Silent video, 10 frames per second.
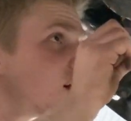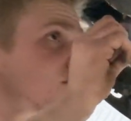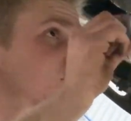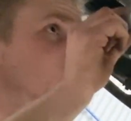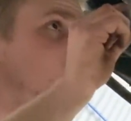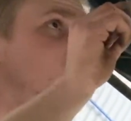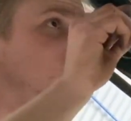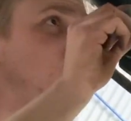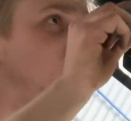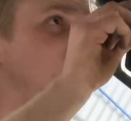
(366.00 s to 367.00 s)
for the
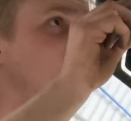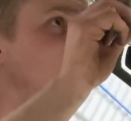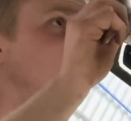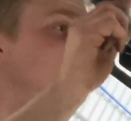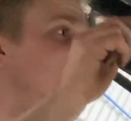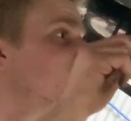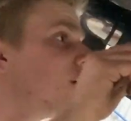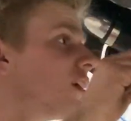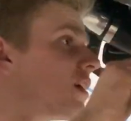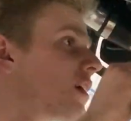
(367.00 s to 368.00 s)
oil feed line,
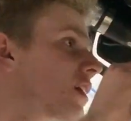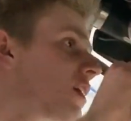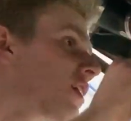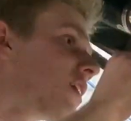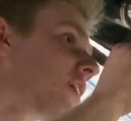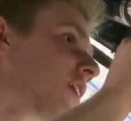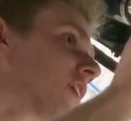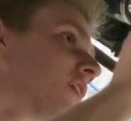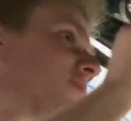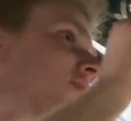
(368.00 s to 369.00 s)

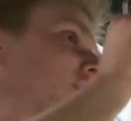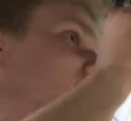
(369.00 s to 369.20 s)
and